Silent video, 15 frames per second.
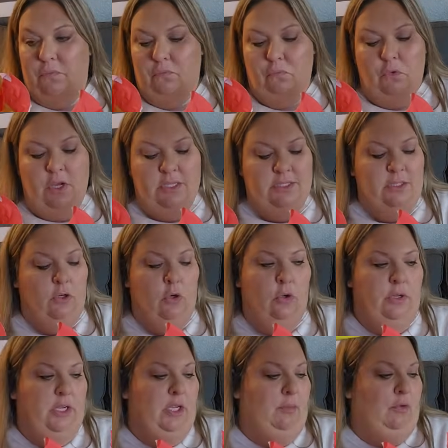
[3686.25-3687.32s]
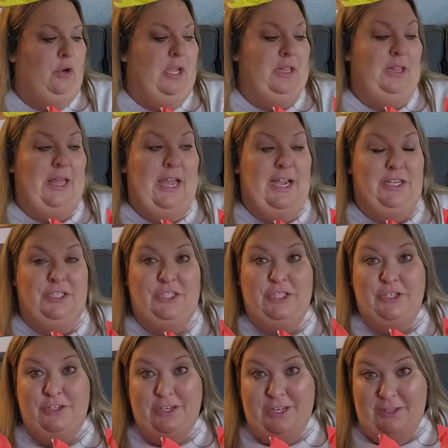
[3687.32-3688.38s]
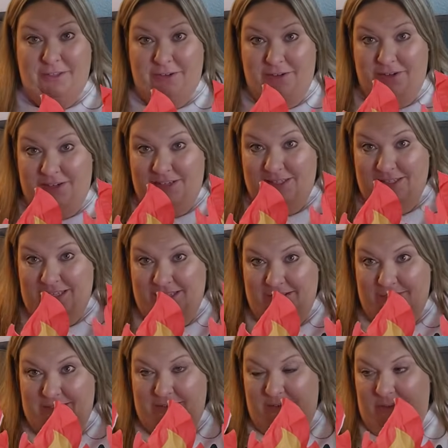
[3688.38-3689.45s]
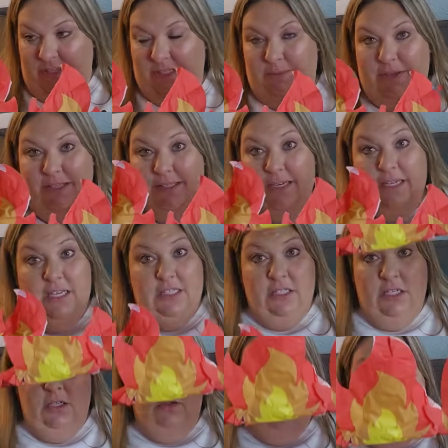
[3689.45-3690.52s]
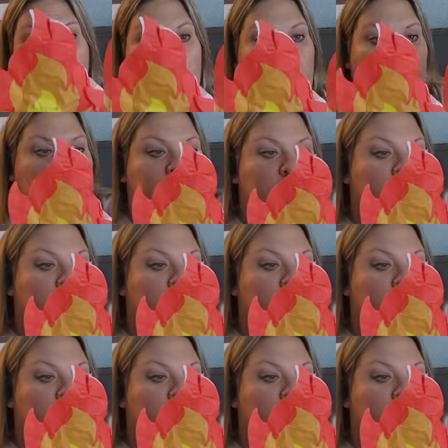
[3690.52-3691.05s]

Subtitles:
wasn't holding up great last year either, because like we have all these bends in it. It's going to work.